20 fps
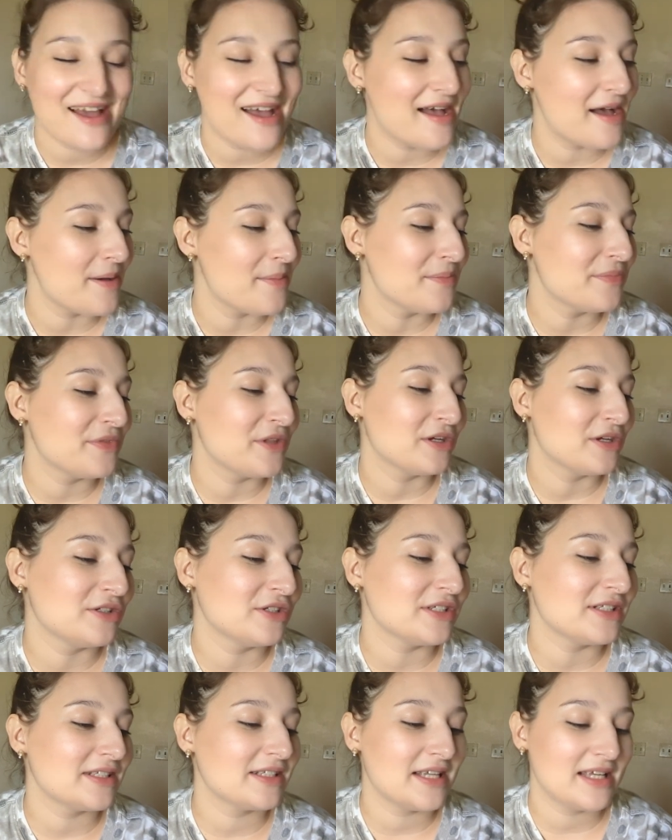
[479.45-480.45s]
Um,
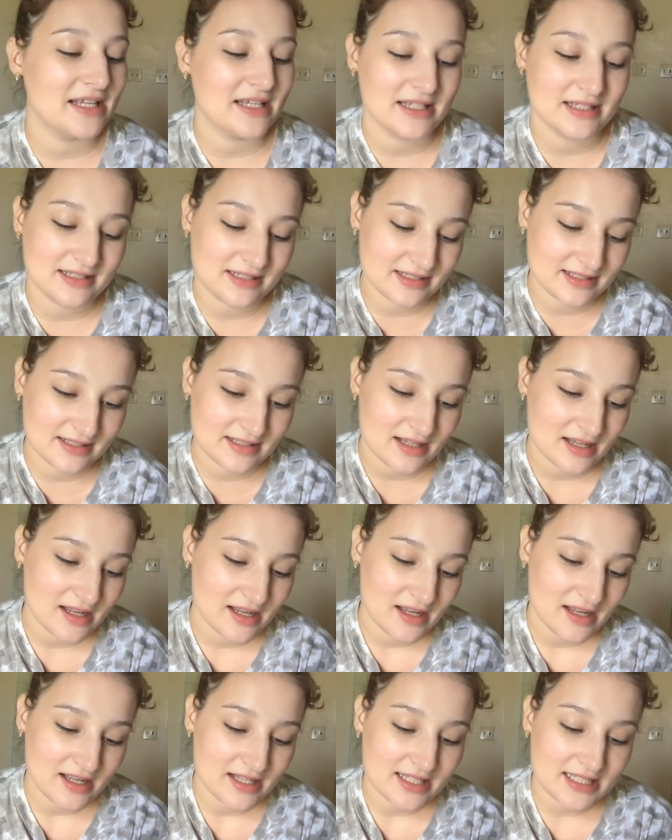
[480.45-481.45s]
just kids'
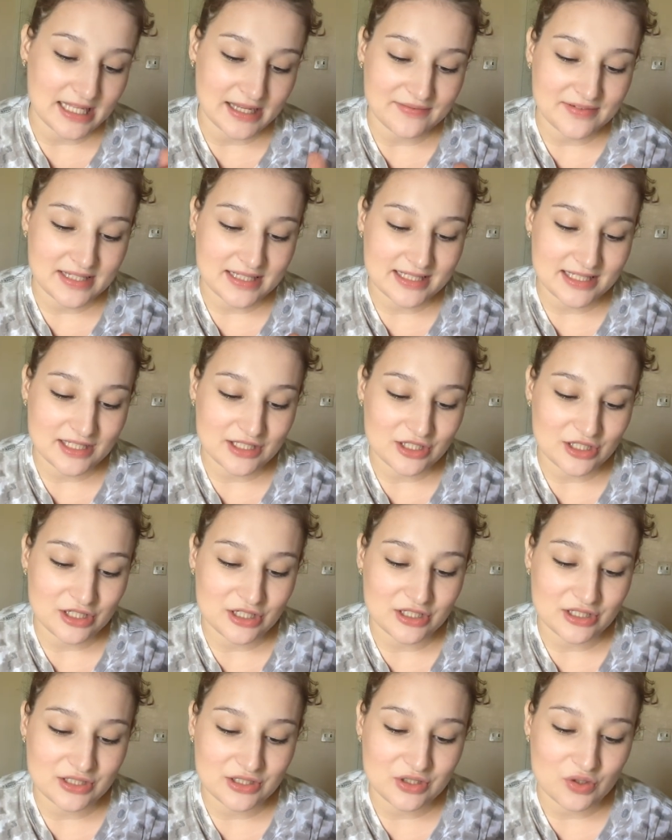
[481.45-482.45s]
safety
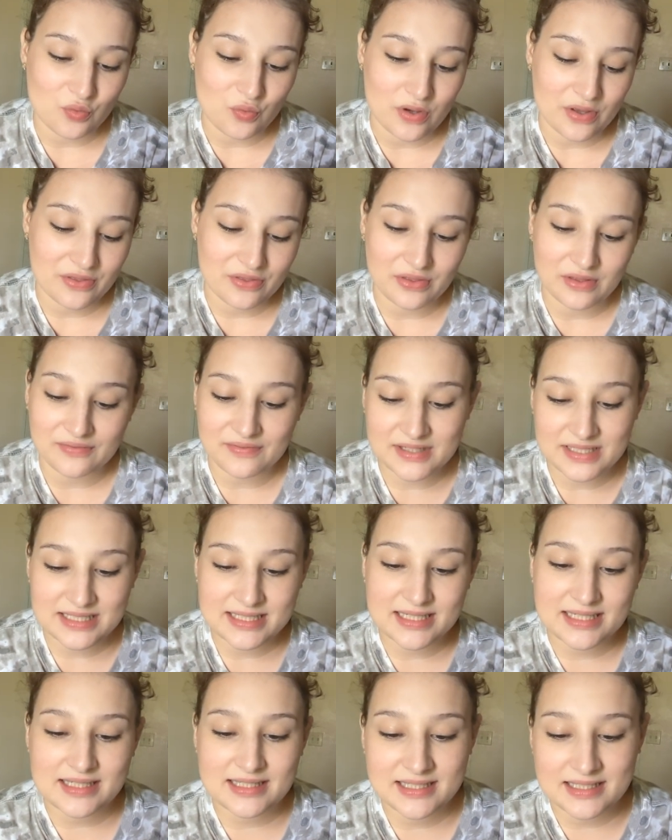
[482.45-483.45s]
scissors with lift
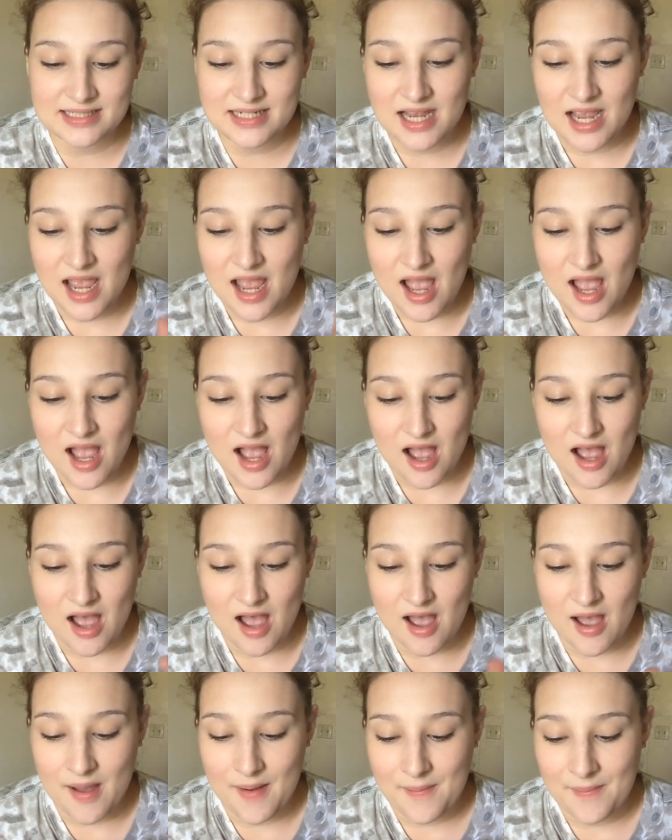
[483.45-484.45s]
assist.
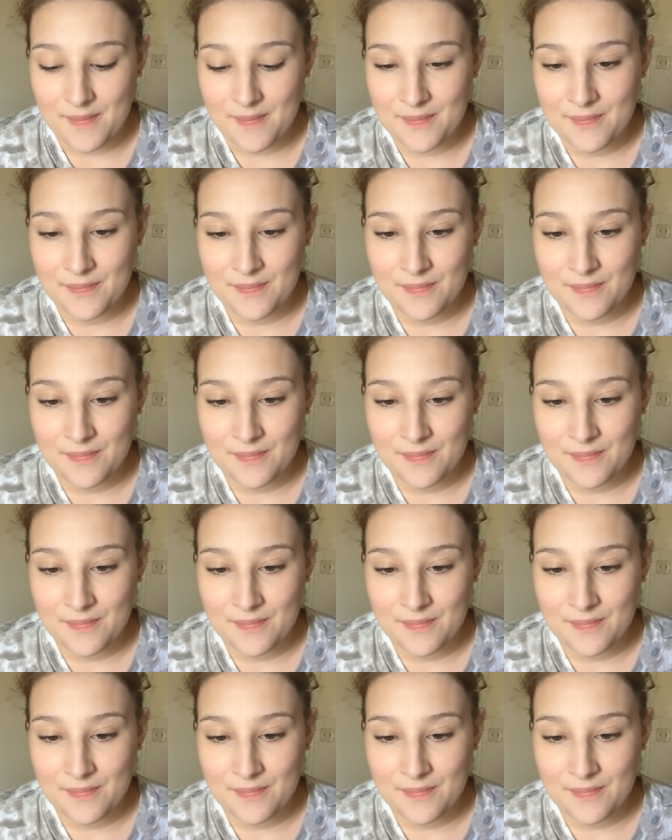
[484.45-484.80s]
Um,